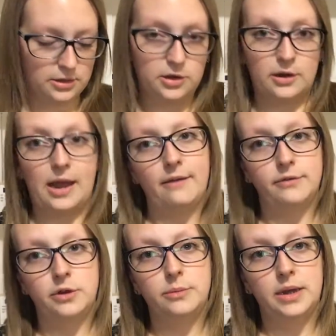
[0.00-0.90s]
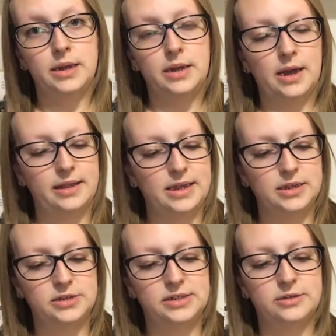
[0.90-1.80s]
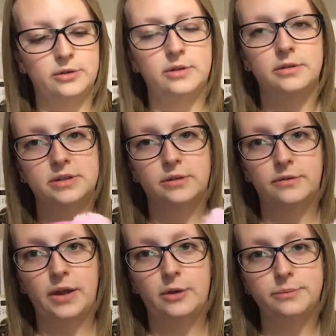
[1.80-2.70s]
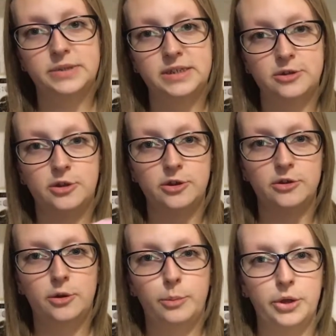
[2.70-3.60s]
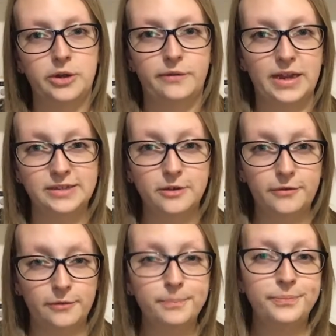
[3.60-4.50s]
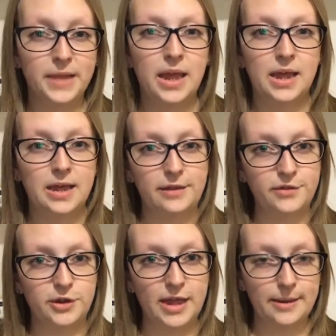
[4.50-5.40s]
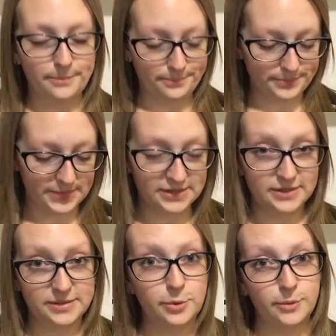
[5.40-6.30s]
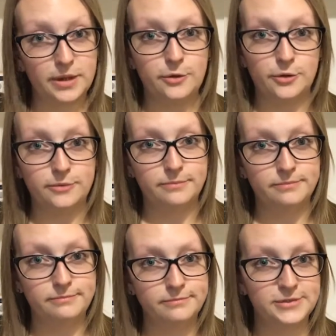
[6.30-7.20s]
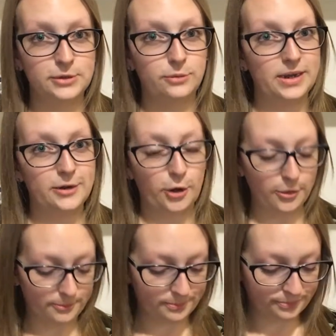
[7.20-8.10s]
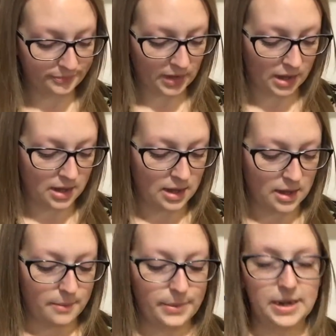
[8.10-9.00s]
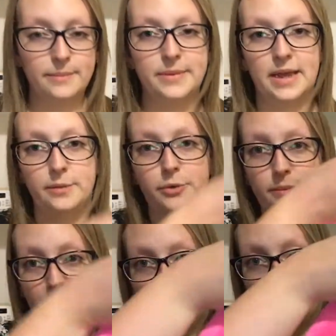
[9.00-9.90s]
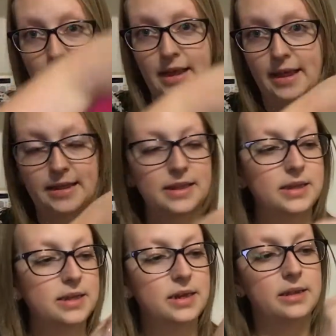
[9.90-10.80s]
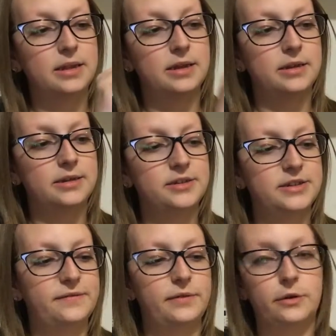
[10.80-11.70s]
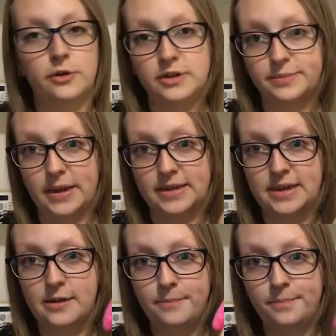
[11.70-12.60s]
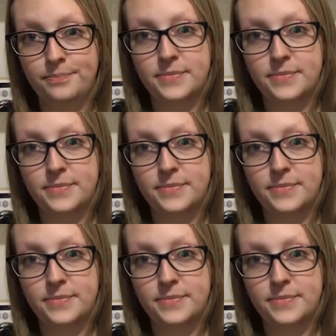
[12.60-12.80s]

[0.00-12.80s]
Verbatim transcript: You don't have to, but I think it just sort, sort of helps to not burn your face off if you do that. So it's probably a good sort of way to go. But um, yeah, you put it back in there like that and then just Velcros back down.